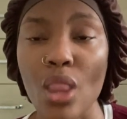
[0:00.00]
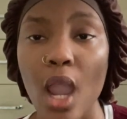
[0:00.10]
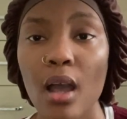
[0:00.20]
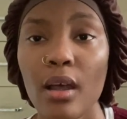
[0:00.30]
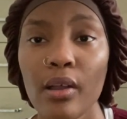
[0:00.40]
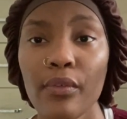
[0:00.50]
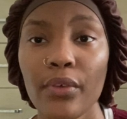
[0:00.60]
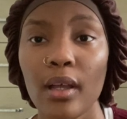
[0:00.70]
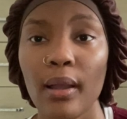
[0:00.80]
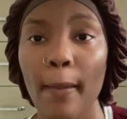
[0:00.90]
of
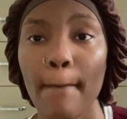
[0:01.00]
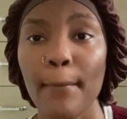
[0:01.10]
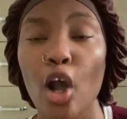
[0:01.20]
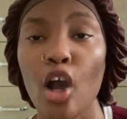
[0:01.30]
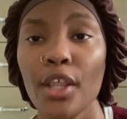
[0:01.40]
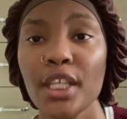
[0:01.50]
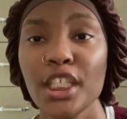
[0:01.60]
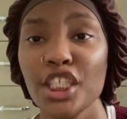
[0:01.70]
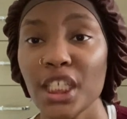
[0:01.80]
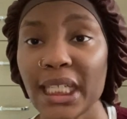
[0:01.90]
um, all the
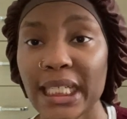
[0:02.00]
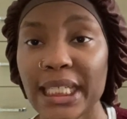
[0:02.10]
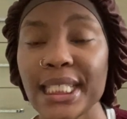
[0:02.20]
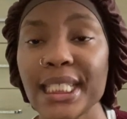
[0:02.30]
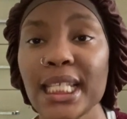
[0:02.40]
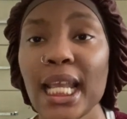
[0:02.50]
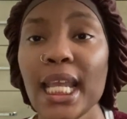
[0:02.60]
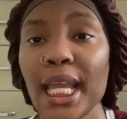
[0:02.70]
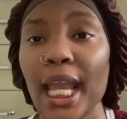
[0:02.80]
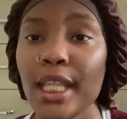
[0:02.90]
jeans
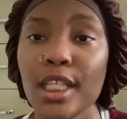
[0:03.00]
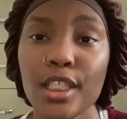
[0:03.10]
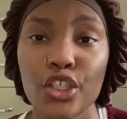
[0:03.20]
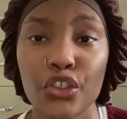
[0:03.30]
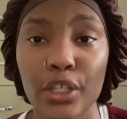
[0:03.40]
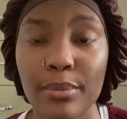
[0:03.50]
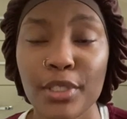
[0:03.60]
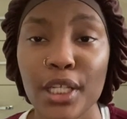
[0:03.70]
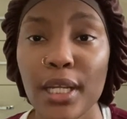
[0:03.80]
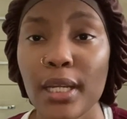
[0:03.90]
in the
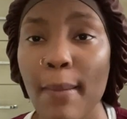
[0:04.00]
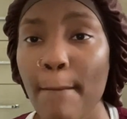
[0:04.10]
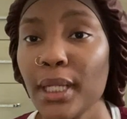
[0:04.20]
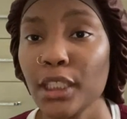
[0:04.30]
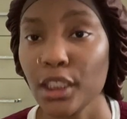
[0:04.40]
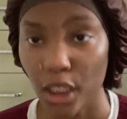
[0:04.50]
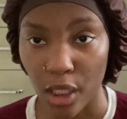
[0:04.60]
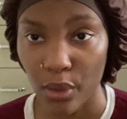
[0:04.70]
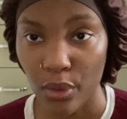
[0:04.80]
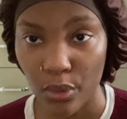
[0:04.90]
description
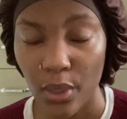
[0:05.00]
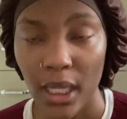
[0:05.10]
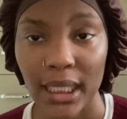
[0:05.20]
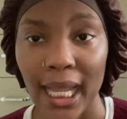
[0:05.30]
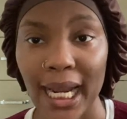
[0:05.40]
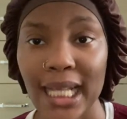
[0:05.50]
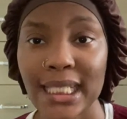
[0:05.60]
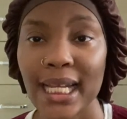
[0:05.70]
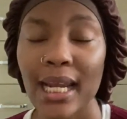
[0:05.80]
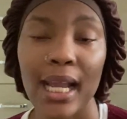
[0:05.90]
below like i
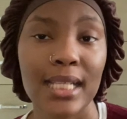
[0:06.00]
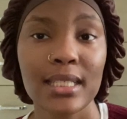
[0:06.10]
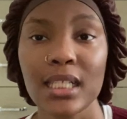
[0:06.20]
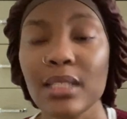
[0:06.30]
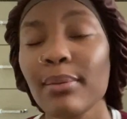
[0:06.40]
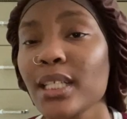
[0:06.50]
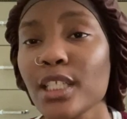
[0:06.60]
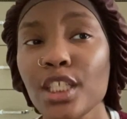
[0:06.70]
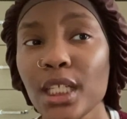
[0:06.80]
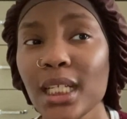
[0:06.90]
said i got six pairs
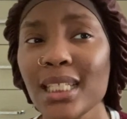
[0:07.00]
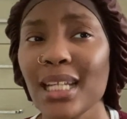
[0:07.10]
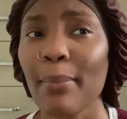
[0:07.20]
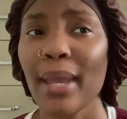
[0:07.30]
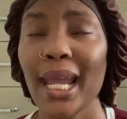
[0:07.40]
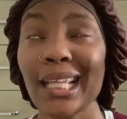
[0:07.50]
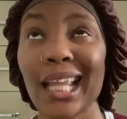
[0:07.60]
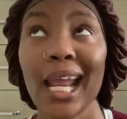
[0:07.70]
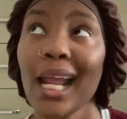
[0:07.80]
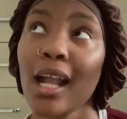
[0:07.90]
of jeans and i paid
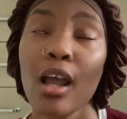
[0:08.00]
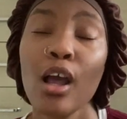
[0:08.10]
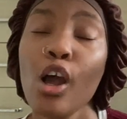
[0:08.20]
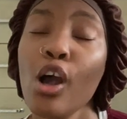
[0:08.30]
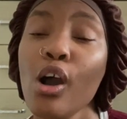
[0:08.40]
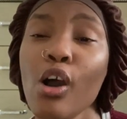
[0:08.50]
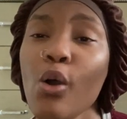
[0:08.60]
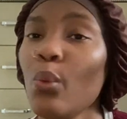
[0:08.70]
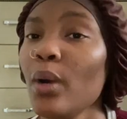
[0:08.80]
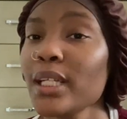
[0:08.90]
like
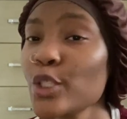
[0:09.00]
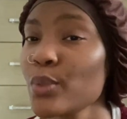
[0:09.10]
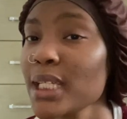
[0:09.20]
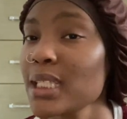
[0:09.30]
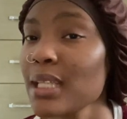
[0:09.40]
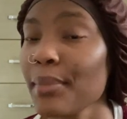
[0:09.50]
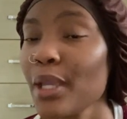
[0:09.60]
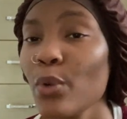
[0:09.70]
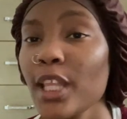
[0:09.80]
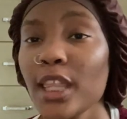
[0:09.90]
120
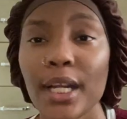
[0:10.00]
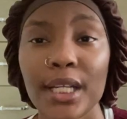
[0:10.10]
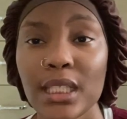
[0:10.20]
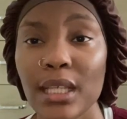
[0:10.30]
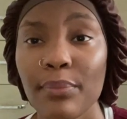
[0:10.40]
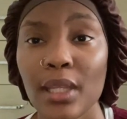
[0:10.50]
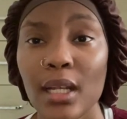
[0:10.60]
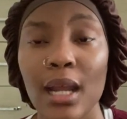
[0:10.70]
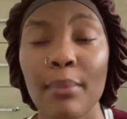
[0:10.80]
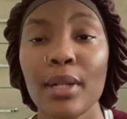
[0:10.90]
something 130
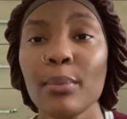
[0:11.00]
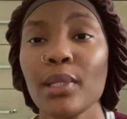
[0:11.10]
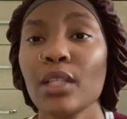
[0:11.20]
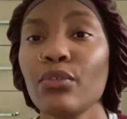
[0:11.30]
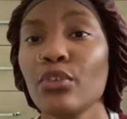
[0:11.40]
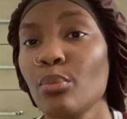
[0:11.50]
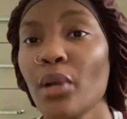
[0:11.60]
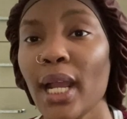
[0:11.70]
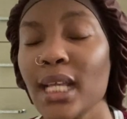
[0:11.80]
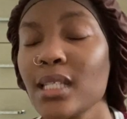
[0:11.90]
something i'm gonna put the
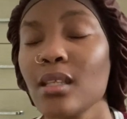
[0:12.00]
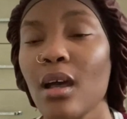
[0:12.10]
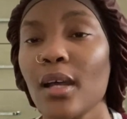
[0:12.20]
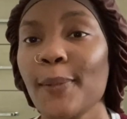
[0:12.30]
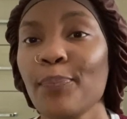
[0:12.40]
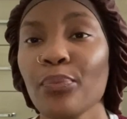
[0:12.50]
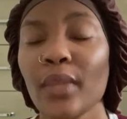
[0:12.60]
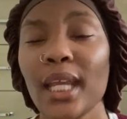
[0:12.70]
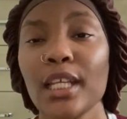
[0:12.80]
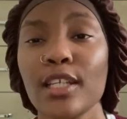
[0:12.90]
price um,
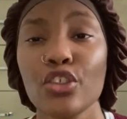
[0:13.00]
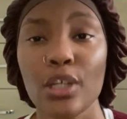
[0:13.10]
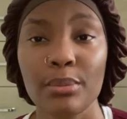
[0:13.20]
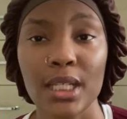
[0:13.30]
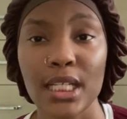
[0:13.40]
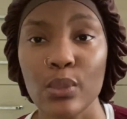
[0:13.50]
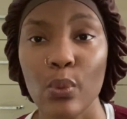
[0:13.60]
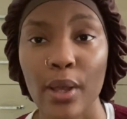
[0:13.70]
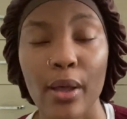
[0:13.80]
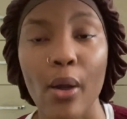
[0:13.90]
in the description as
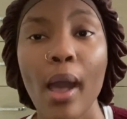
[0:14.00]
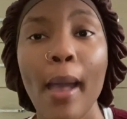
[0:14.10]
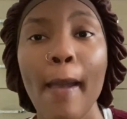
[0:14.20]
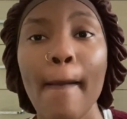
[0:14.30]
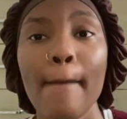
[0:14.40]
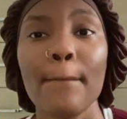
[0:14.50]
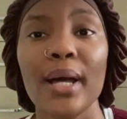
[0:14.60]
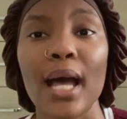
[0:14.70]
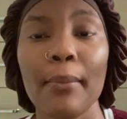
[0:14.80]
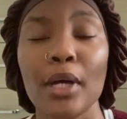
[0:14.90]
well but
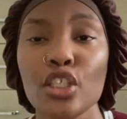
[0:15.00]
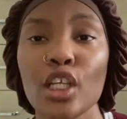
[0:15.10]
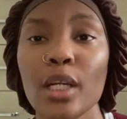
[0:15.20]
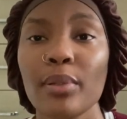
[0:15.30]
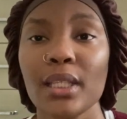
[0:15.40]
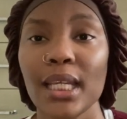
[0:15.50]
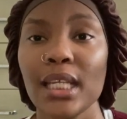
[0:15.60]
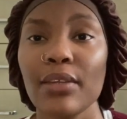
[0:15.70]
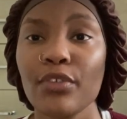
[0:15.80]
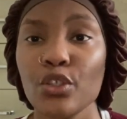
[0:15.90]
i'm also gonna put the
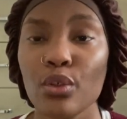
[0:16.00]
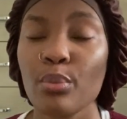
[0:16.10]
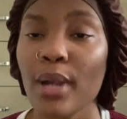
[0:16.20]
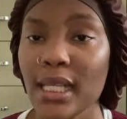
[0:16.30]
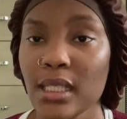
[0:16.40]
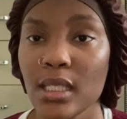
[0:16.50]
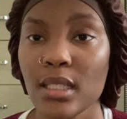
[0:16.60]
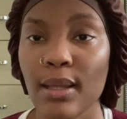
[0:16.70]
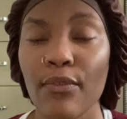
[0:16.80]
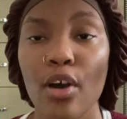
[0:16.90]
individual prices
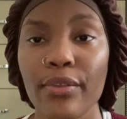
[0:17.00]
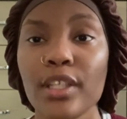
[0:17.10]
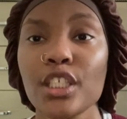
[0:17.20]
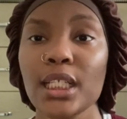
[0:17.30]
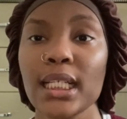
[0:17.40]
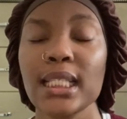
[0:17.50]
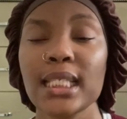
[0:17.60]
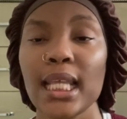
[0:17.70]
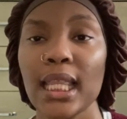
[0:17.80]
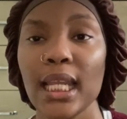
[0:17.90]
of all the jeans
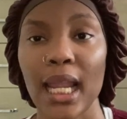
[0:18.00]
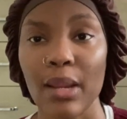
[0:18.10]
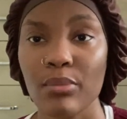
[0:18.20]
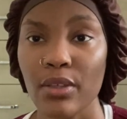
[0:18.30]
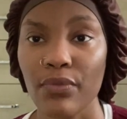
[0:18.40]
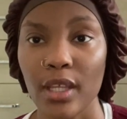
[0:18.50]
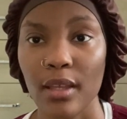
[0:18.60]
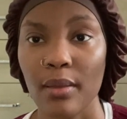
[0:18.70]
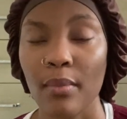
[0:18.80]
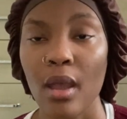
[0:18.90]
and the names of
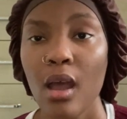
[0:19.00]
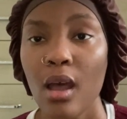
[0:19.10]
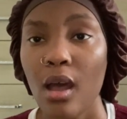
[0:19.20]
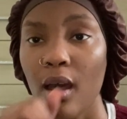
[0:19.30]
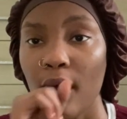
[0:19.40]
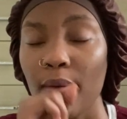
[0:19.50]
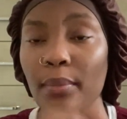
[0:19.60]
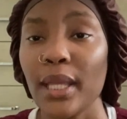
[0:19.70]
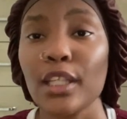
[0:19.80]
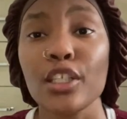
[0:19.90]
them um,
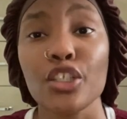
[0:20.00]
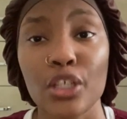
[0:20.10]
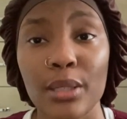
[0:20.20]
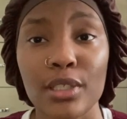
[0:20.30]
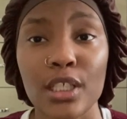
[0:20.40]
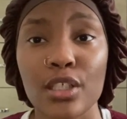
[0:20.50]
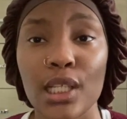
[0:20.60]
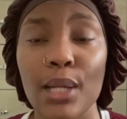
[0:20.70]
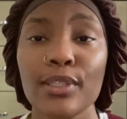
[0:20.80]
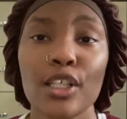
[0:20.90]
in the description so
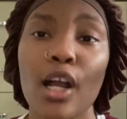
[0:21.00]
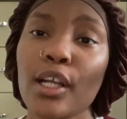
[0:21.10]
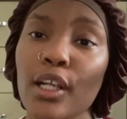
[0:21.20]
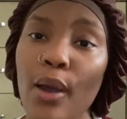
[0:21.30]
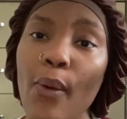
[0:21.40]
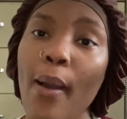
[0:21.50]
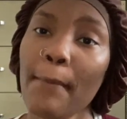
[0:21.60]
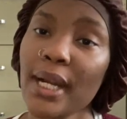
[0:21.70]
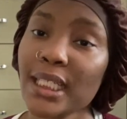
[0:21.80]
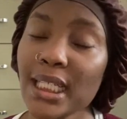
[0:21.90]
that was y'all can go
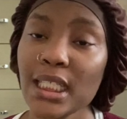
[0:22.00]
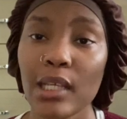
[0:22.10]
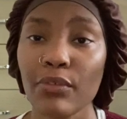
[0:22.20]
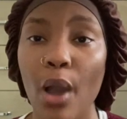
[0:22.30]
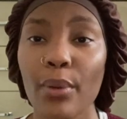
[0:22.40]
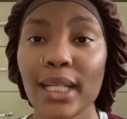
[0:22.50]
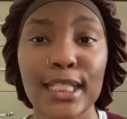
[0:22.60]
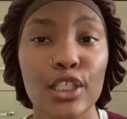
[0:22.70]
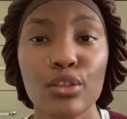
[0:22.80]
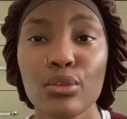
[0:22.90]
purchase if y'all would
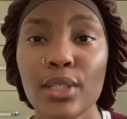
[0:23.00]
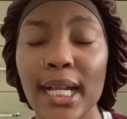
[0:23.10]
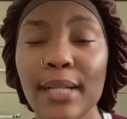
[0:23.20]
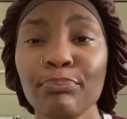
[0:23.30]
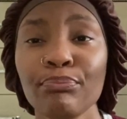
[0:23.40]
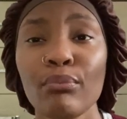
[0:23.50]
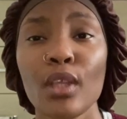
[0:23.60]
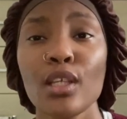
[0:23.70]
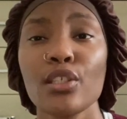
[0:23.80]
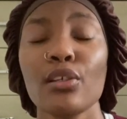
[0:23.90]
like to do that
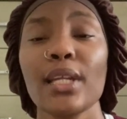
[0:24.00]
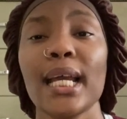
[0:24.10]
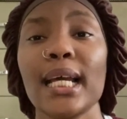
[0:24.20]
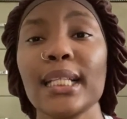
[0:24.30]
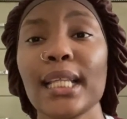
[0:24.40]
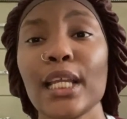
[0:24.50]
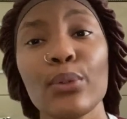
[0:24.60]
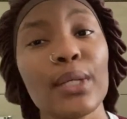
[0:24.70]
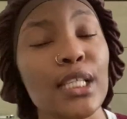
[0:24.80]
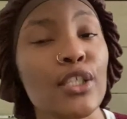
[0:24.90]
so yeah thank
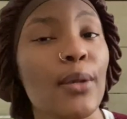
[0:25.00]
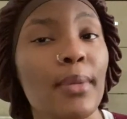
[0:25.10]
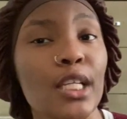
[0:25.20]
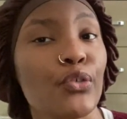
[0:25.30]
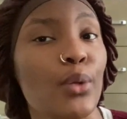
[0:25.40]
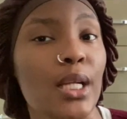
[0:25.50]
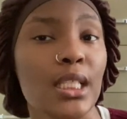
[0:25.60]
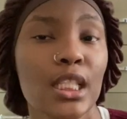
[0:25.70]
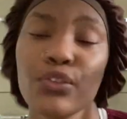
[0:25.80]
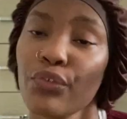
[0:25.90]
you again so much for
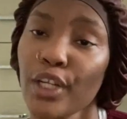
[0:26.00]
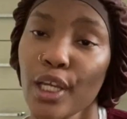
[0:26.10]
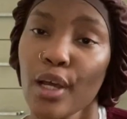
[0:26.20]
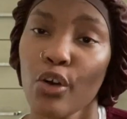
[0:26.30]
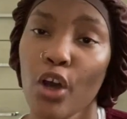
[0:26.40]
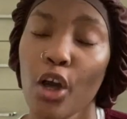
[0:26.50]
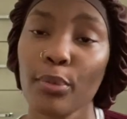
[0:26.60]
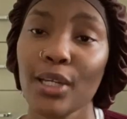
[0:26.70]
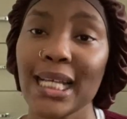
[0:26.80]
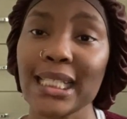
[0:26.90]
watching this video i hope
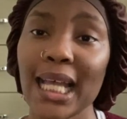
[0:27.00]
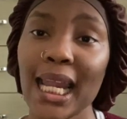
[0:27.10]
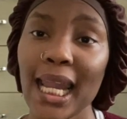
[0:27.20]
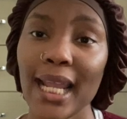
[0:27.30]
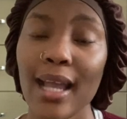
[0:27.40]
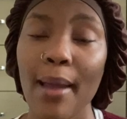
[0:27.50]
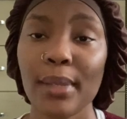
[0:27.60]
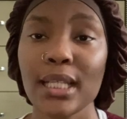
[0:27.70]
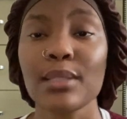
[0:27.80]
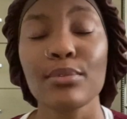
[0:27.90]
you guys like
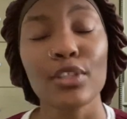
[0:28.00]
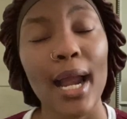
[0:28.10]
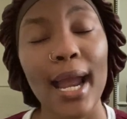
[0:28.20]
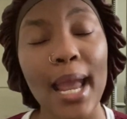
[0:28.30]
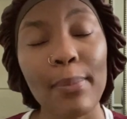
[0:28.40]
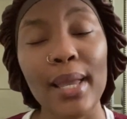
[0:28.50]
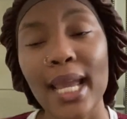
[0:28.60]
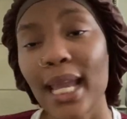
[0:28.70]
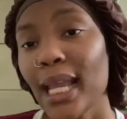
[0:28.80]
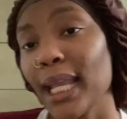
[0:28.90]
comment and subscribe
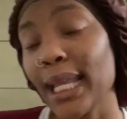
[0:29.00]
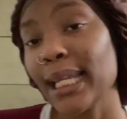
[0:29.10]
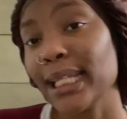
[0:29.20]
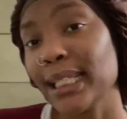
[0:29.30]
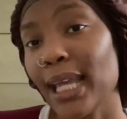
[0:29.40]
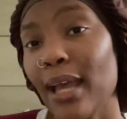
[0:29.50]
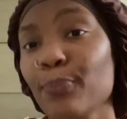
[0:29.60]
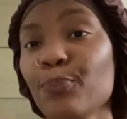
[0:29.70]
and yeah